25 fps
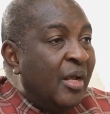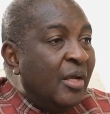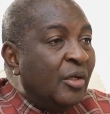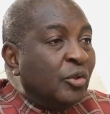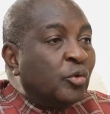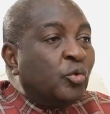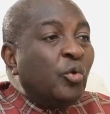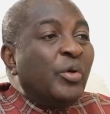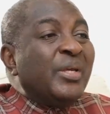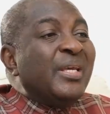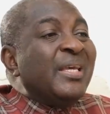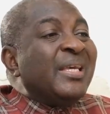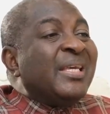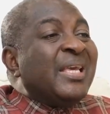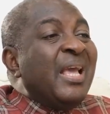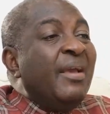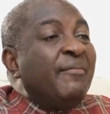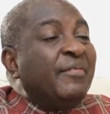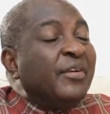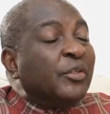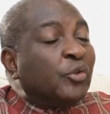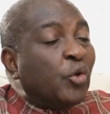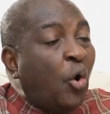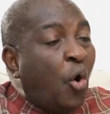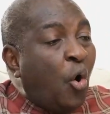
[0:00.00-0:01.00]
So he gave
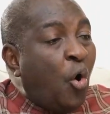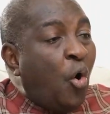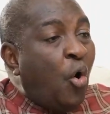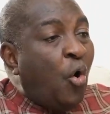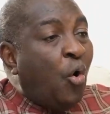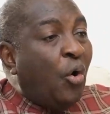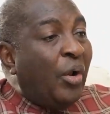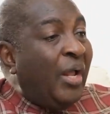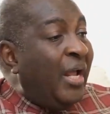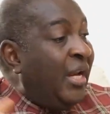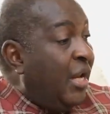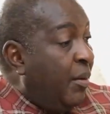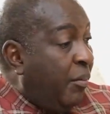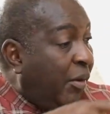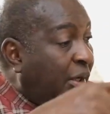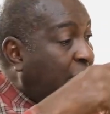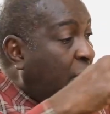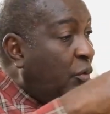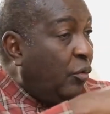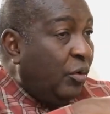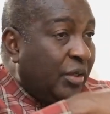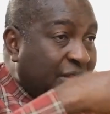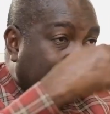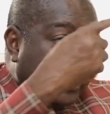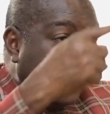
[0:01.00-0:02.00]
his all. Anybody
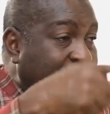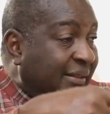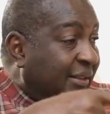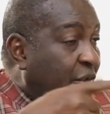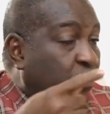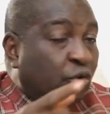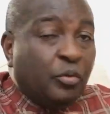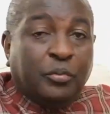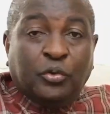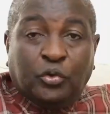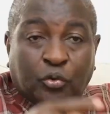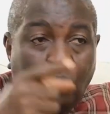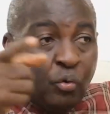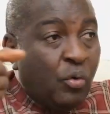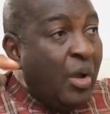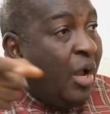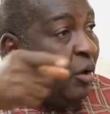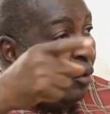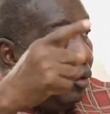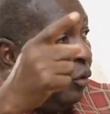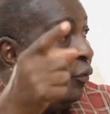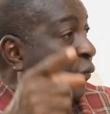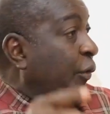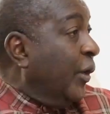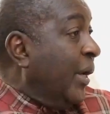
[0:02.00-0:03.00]
who is listening to me should go
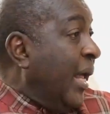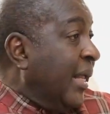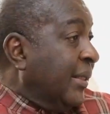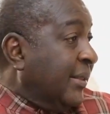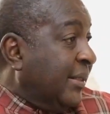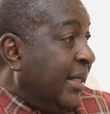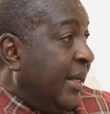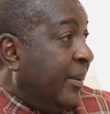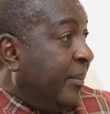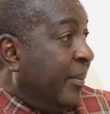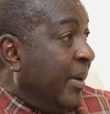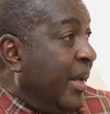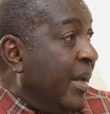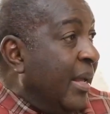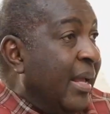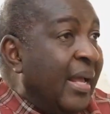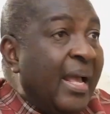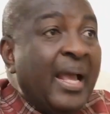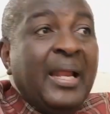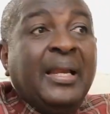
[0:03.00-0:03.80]
and look for that tape yeah.